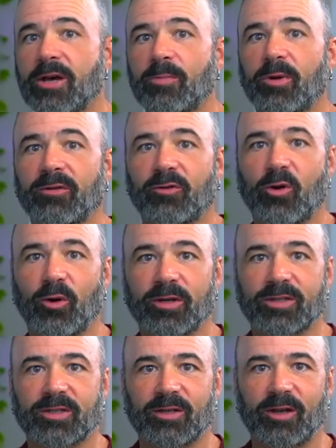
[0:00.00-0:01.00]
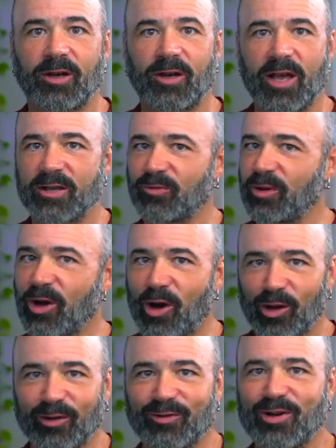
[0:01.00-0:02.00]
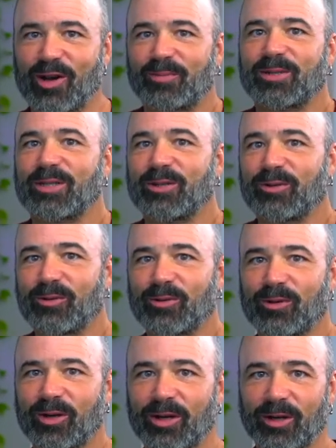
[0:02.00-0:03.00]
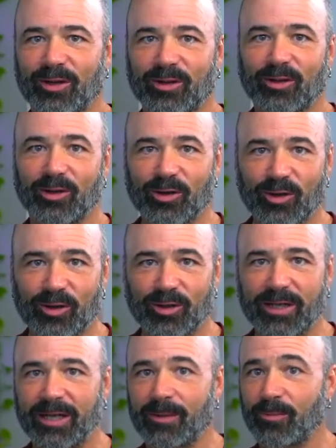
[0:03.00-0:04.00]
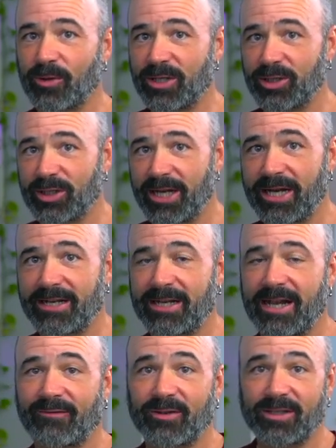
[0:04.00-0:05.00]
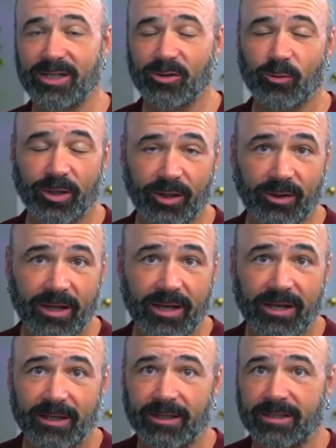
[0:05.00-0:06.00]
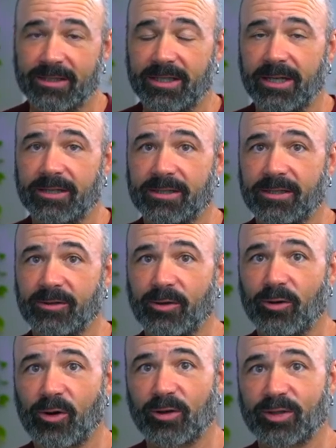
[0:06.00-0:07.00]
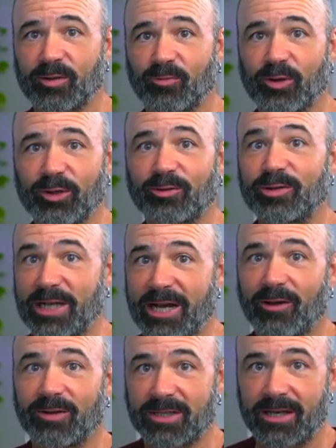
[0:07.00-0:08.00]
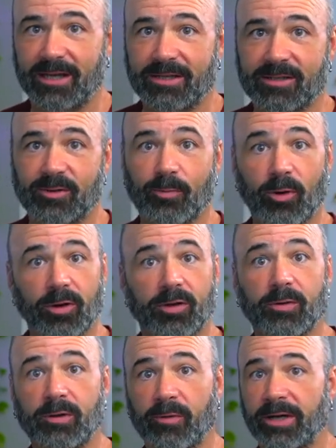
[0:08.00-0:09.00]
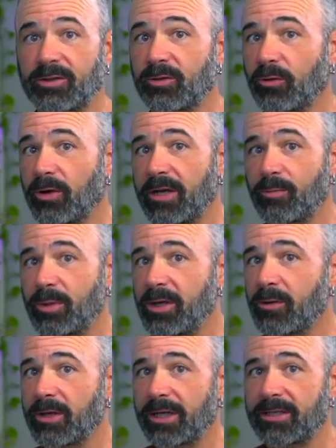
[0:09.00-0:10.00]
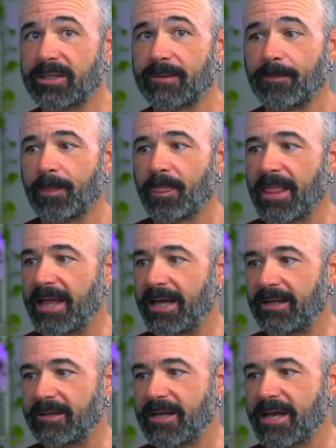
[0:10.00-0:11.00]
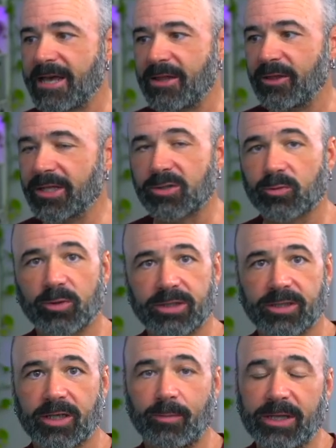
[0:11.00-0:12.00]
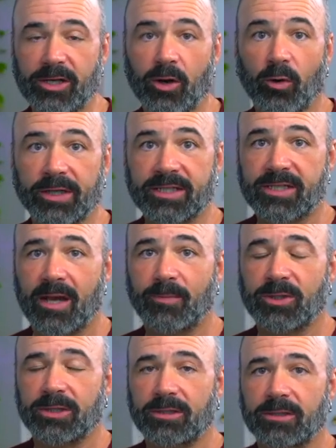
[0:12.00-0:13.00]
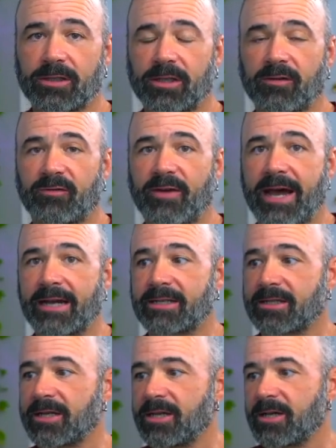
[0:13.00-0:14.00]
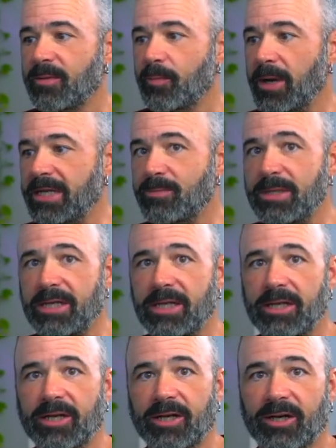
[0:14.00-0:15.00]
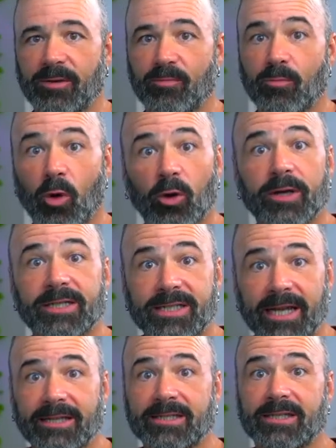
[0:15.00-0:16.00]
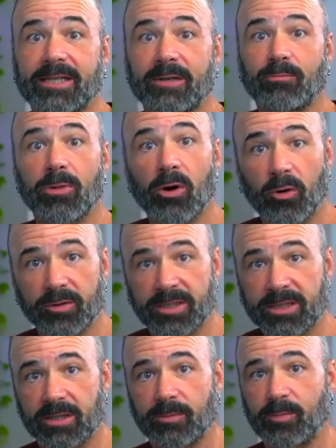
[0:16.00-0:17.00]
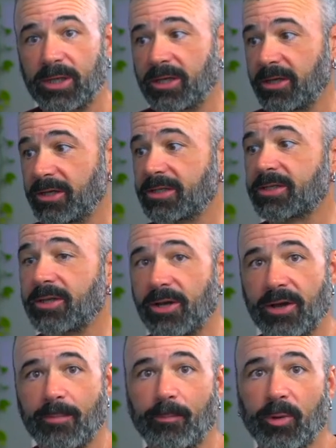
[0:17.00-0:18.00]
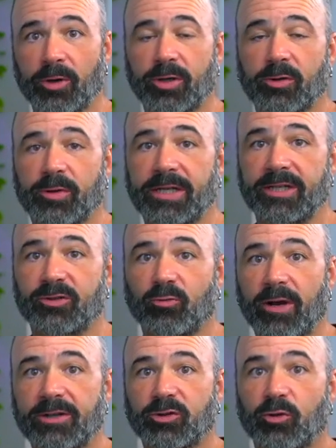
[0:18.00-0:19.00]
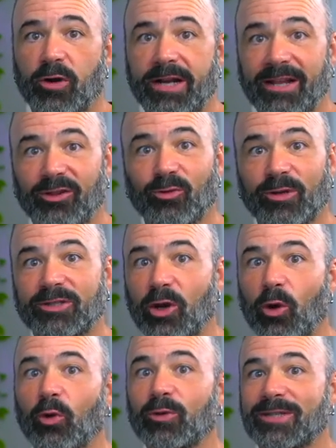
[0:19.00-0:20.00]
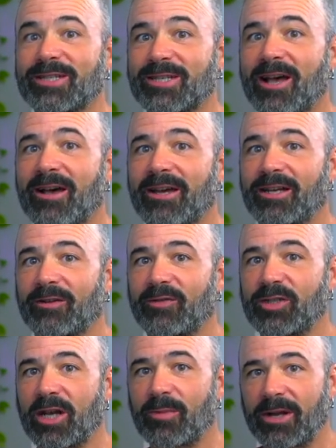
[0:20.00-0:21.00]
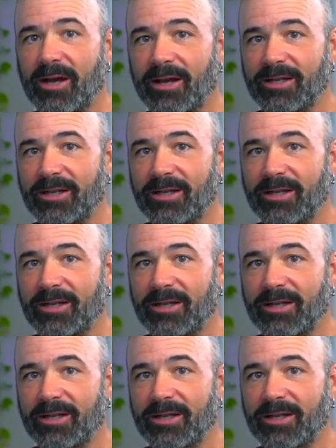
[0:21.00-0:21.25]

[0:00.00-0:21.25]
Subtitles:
But of course, as we all have come to learn and appreciate and have to deal with, is that there are some real downsides to Mercury retrograde periods. And this one's going to be no exception, and in fact, might be more intense than most, because Mercury is retrograding through its own sign of Gemini.